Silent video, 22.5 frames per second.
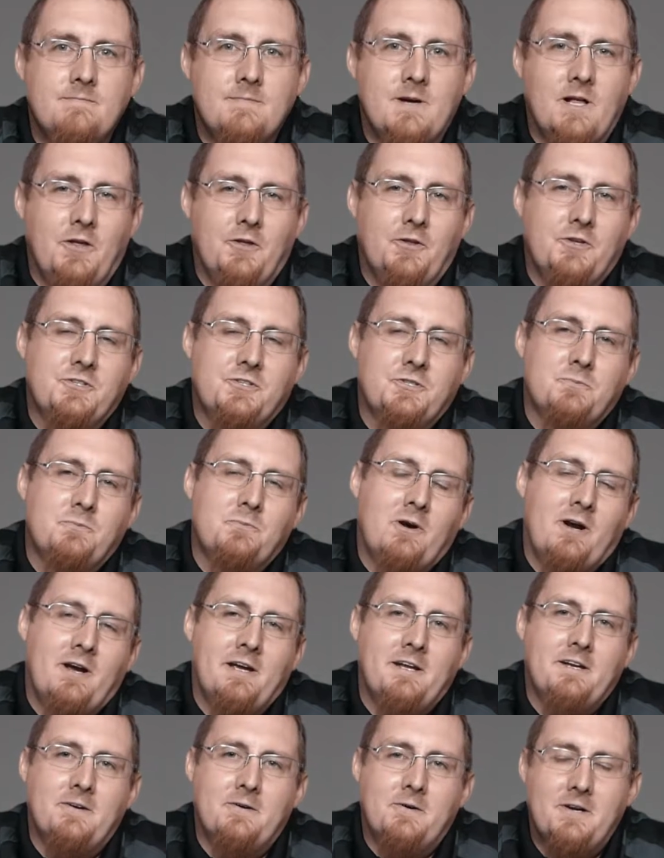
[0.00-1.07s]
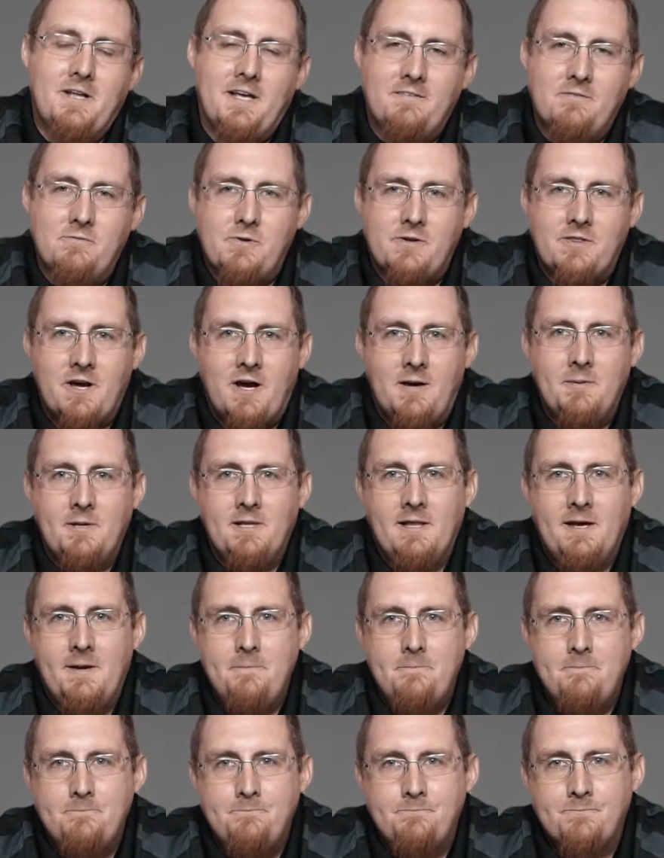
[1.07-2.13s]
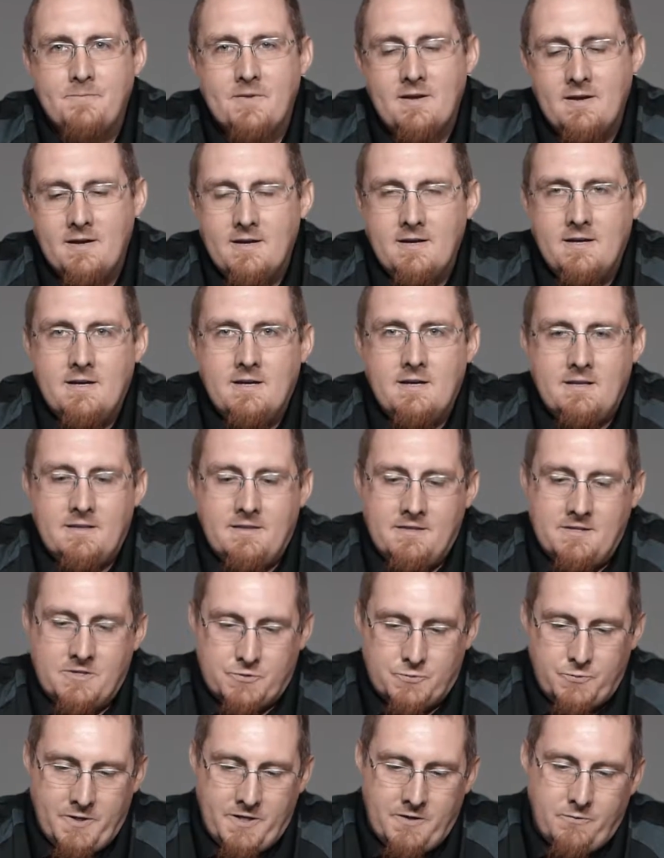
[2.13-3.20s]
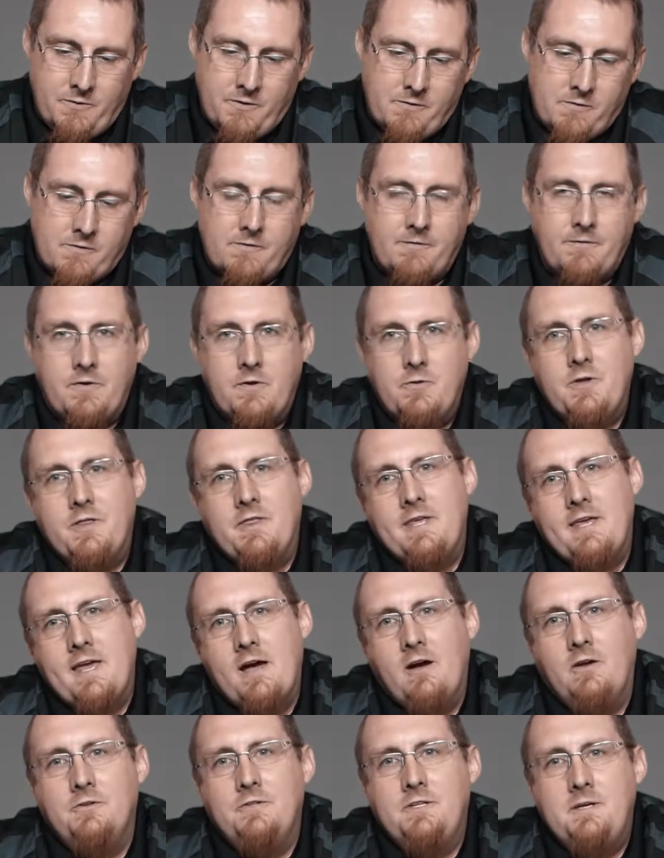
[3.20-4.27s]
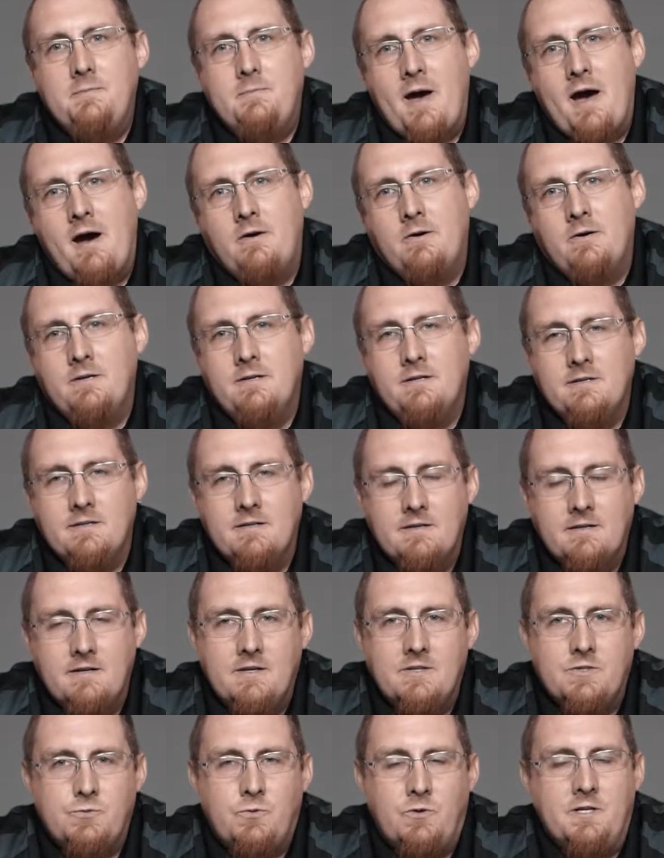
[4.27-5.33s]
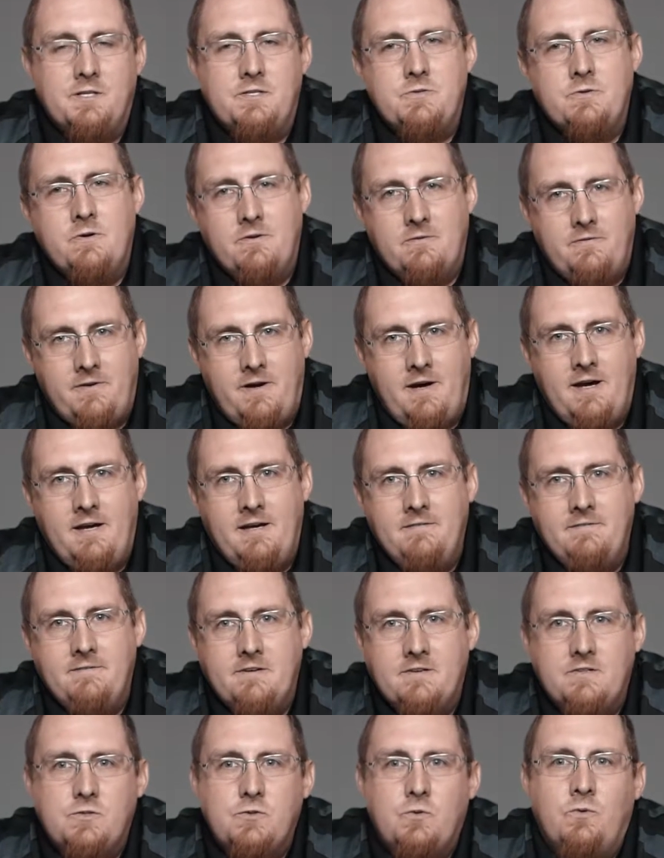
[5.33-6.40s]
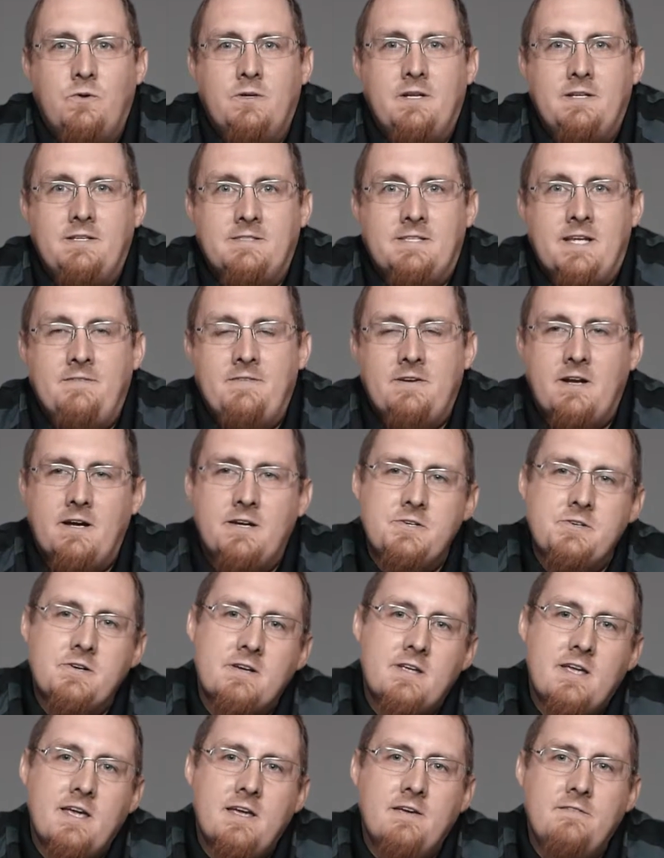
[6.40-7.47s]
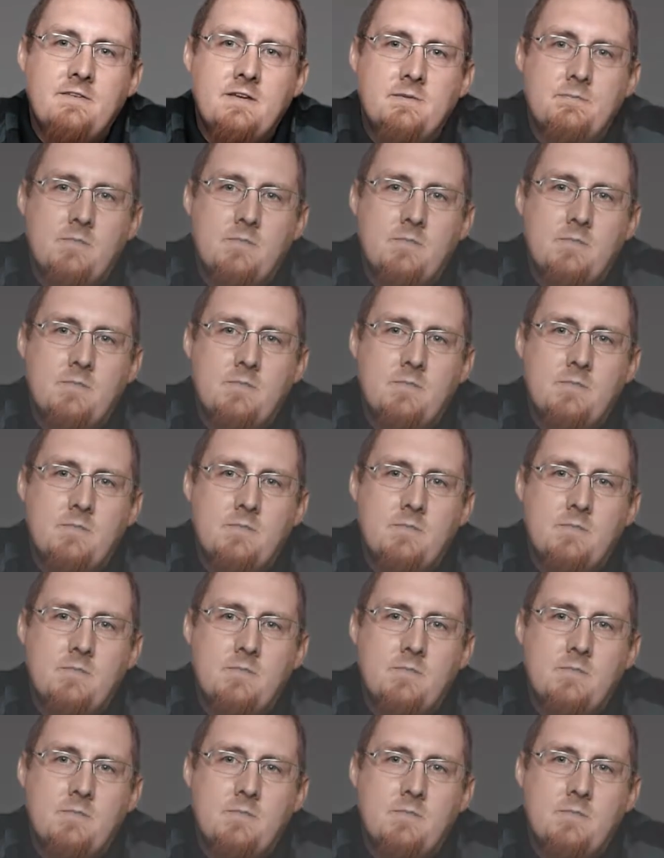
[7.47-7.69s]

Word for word: Hello, this is Brian Nordaven with Hobby Lab. This week we were reviewing the LD Power 2205 2700 kV